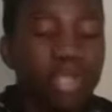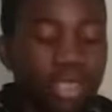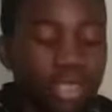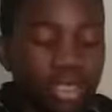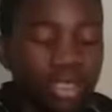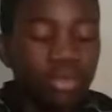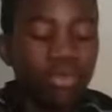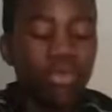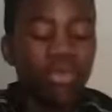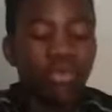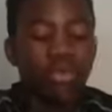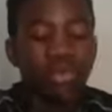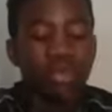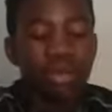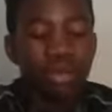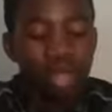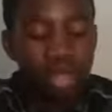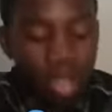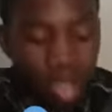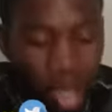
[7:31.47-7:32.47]
soon.
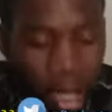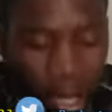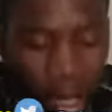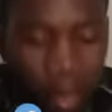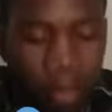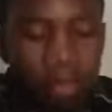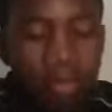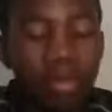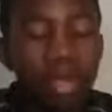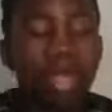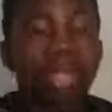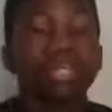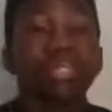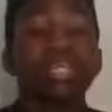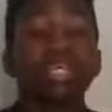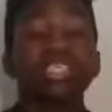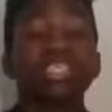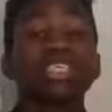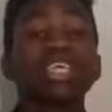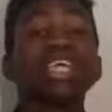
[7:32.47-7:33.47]
Yeah, but
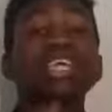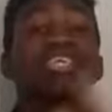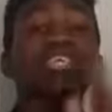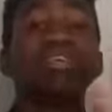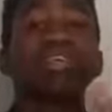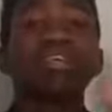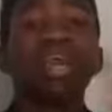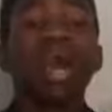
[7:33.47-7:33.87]
the skit.